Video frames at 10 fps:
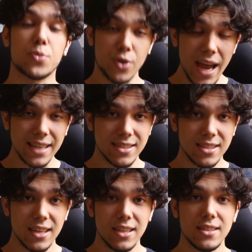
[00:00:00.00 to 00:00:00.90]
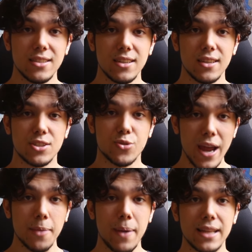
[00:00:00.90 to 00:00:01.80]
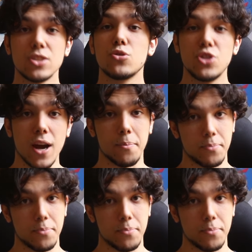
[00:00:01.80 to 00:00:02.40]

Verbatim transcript: press the trackpad to jump.